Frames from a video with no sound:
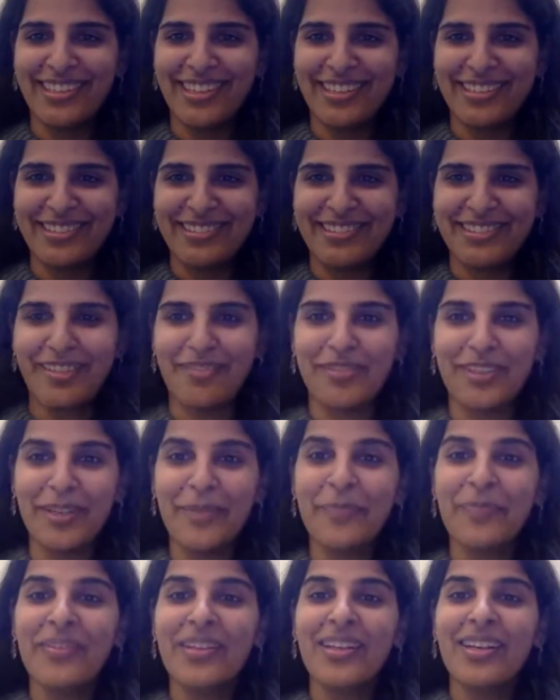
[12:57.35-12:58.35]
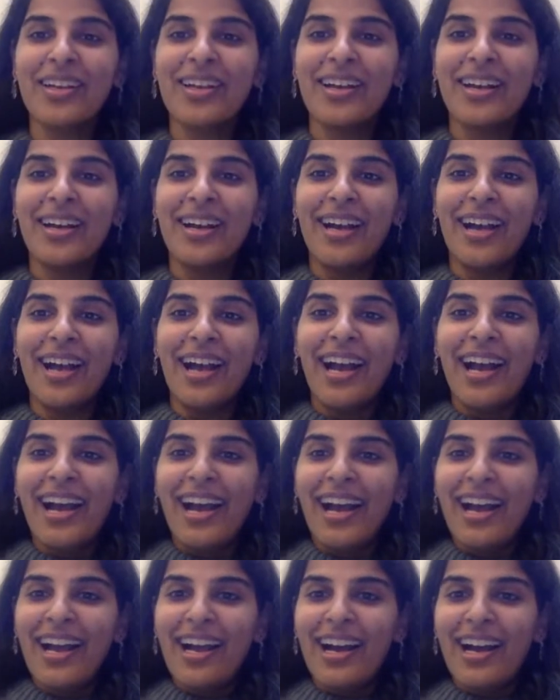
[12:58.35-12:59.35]
Yes, lovely.
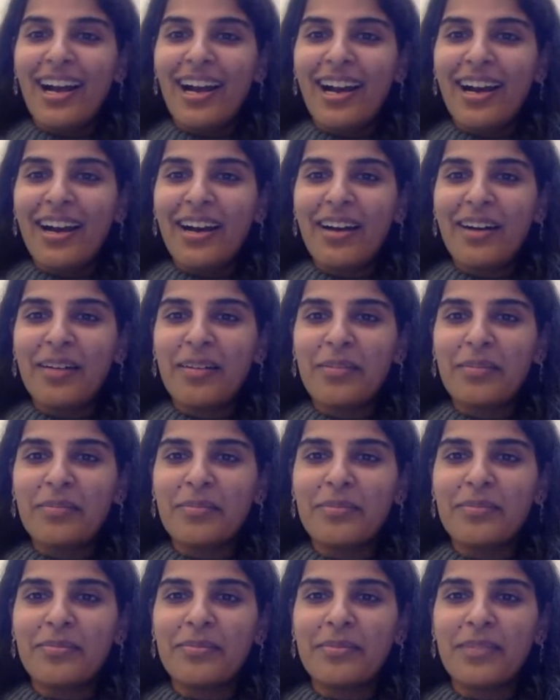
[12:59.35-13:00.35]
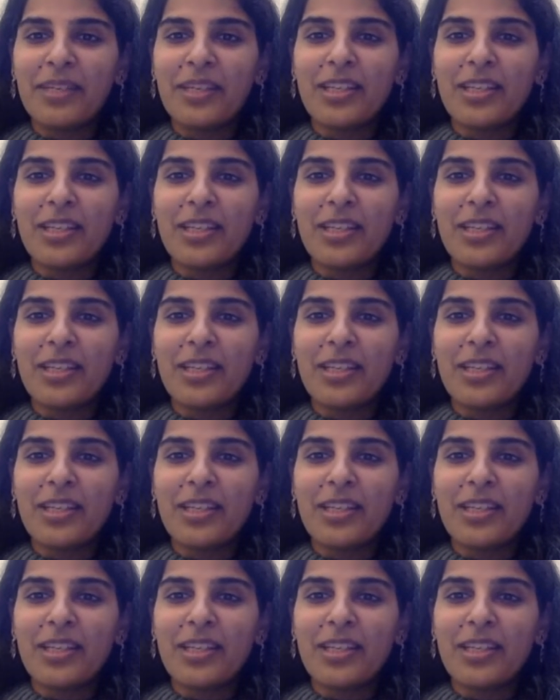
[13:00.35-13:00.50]
Um,